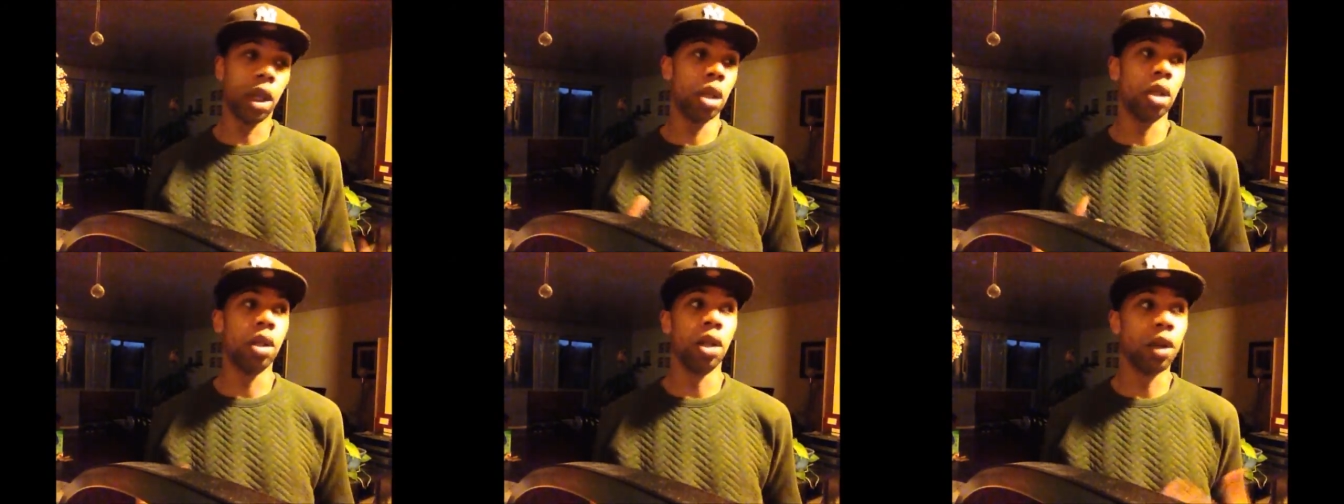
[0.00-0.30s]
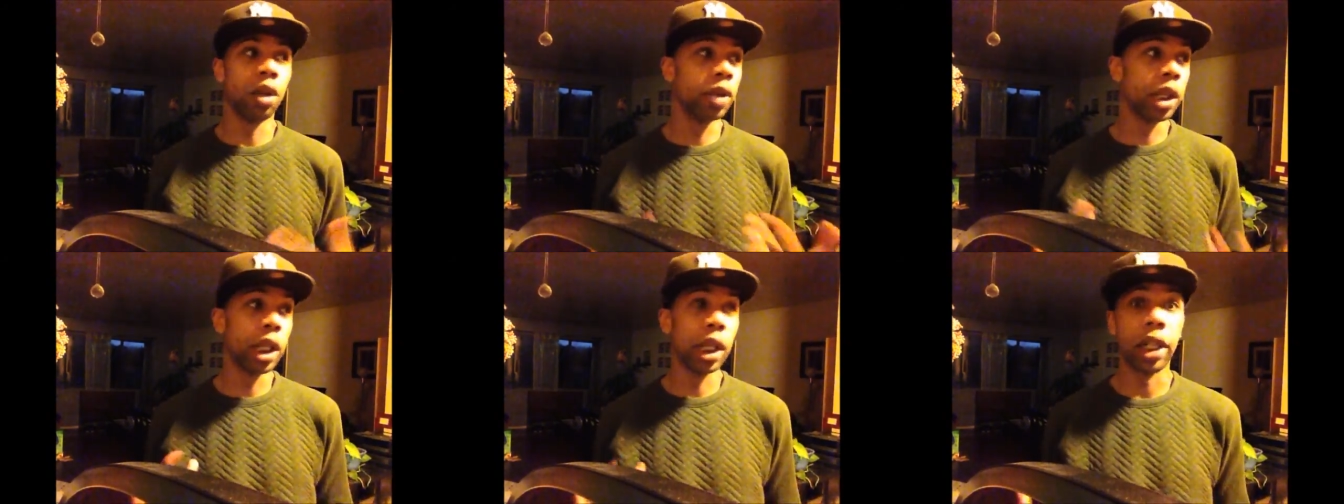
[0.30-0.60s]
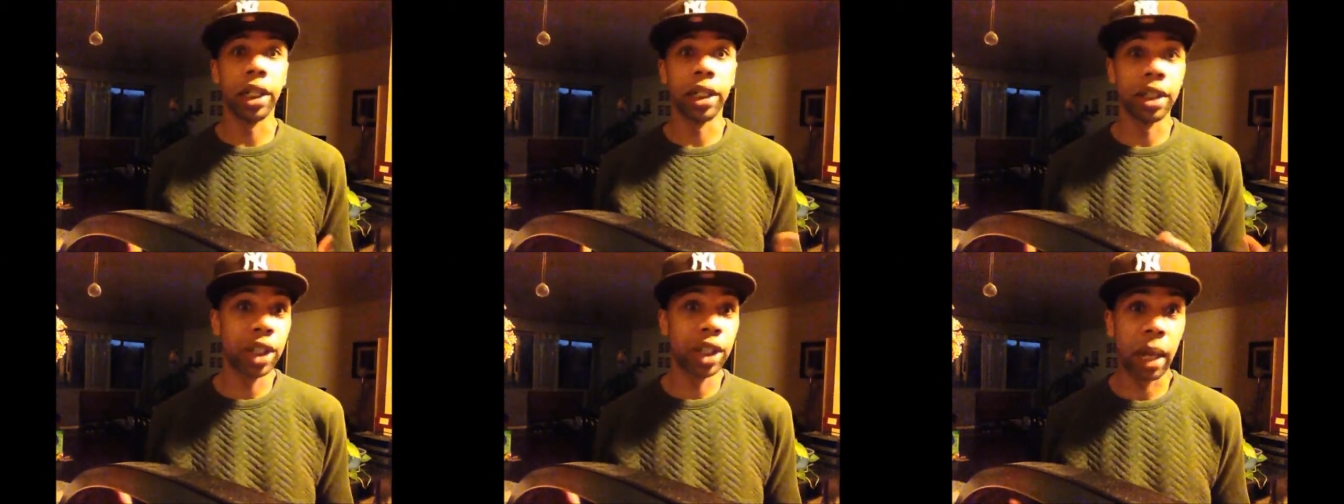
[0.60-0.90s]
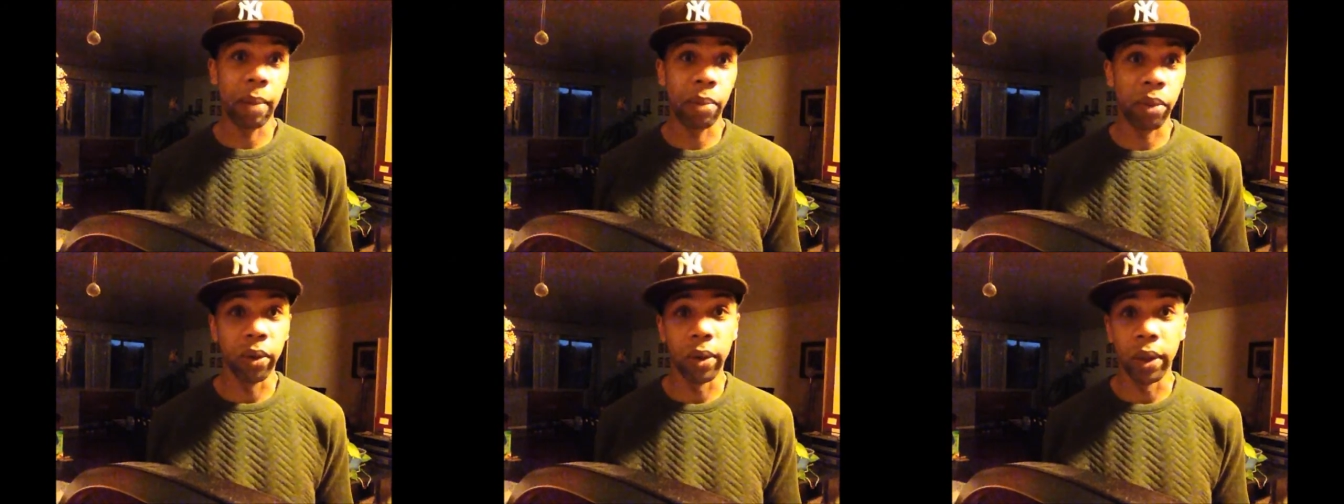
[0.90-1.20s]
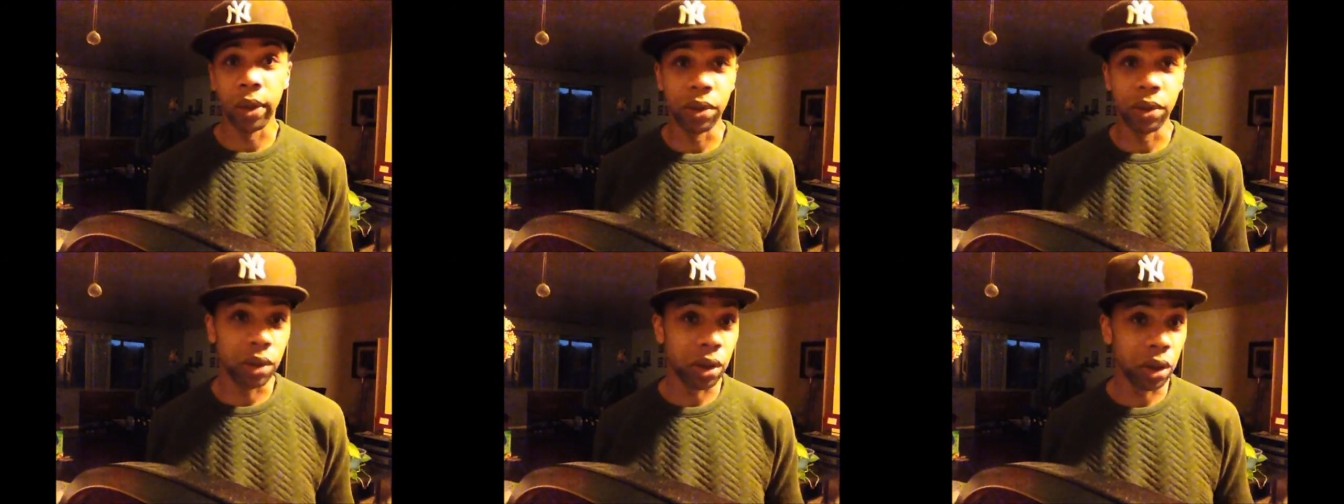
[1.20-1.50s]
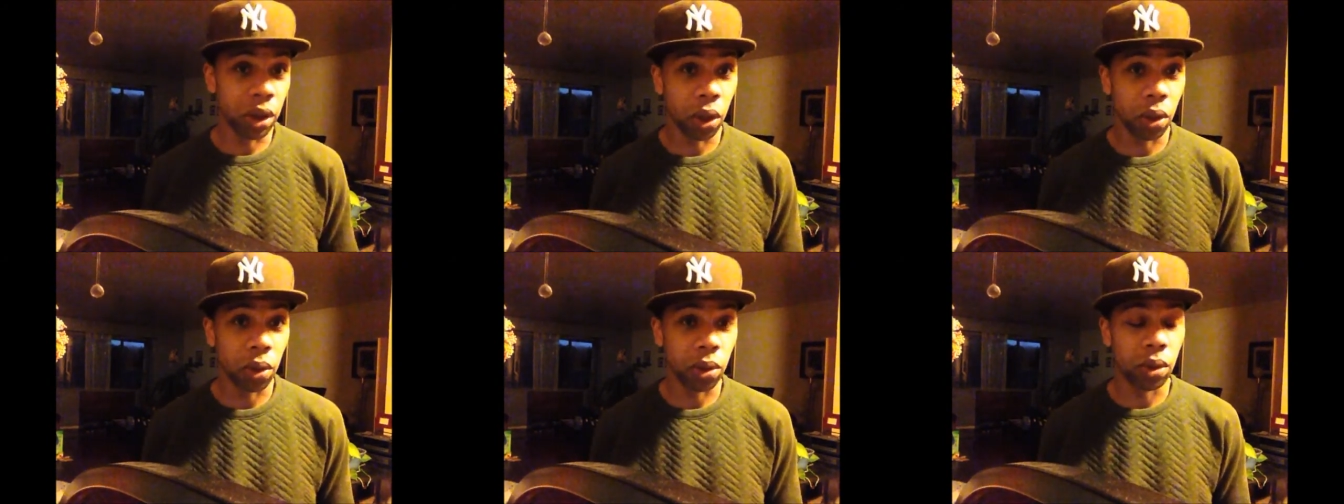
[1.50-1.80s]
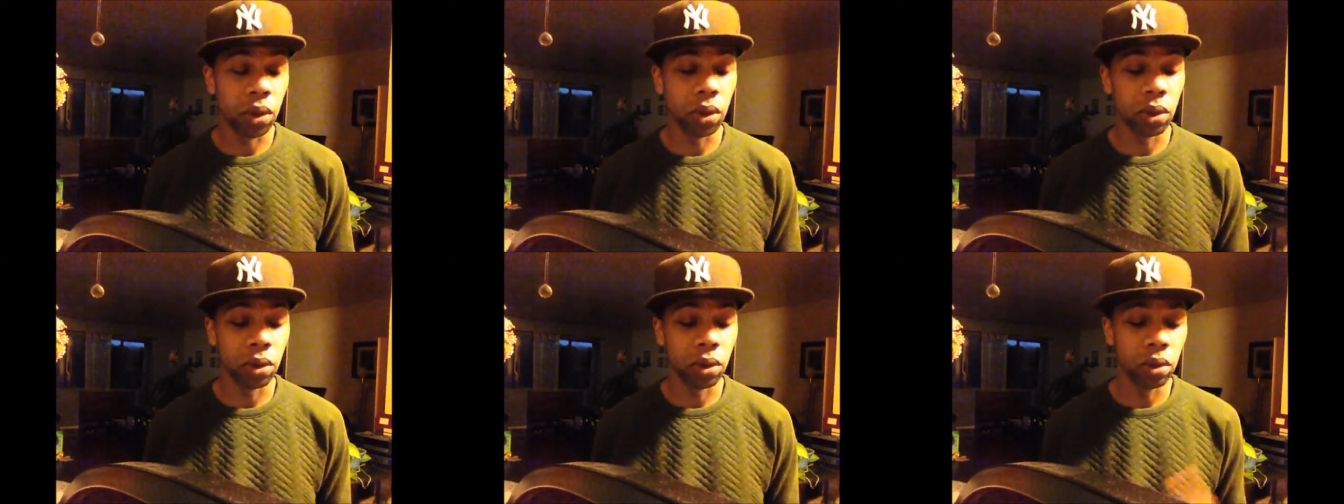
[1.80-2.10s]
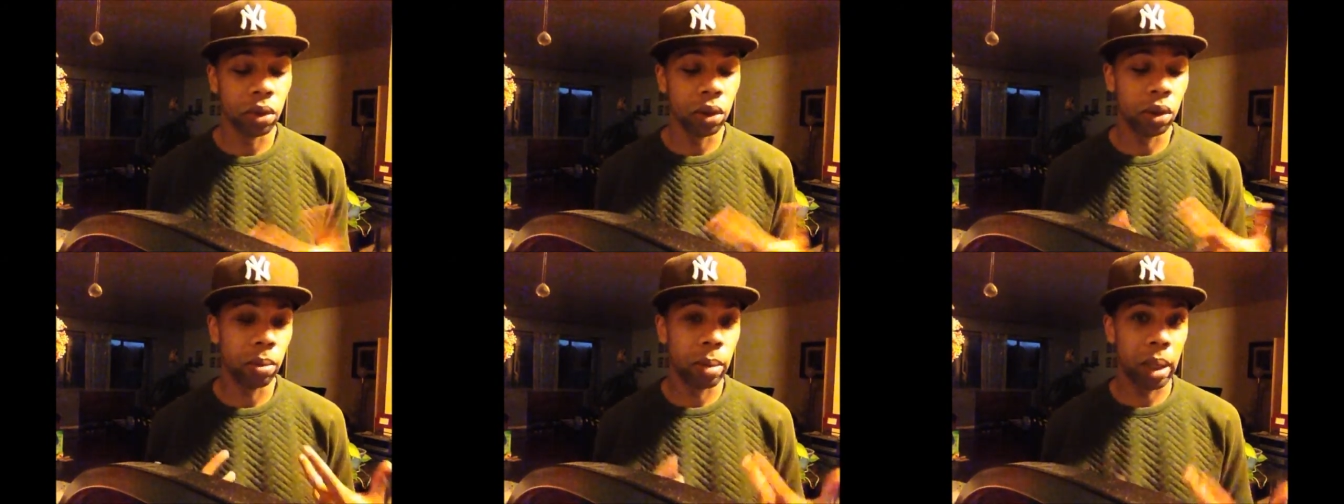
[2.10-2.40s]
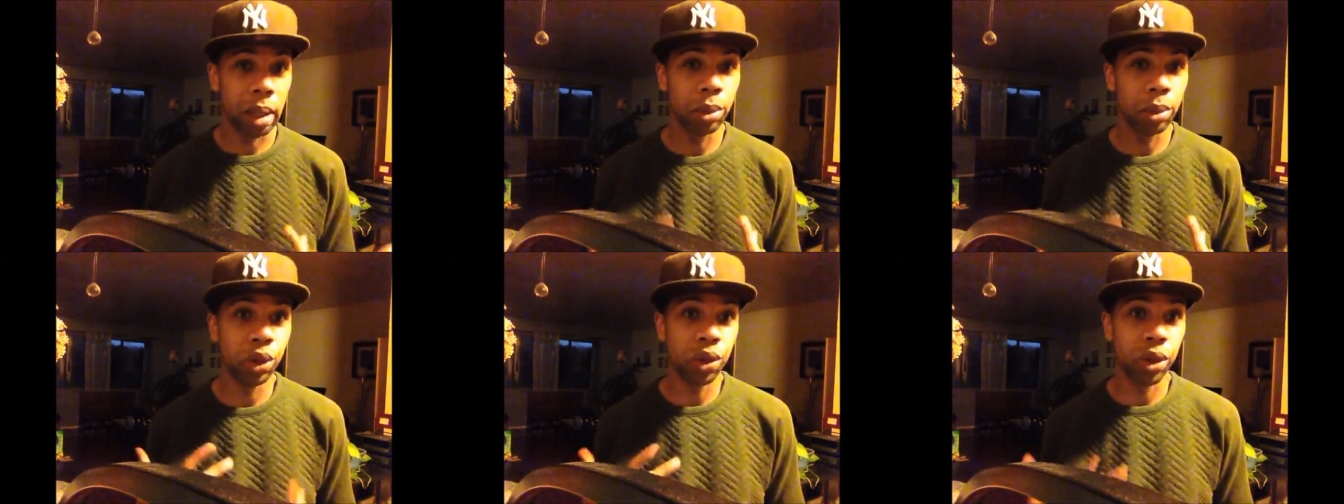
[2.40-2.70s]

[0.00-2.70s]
you know, needing a chaperone to go to little Bobby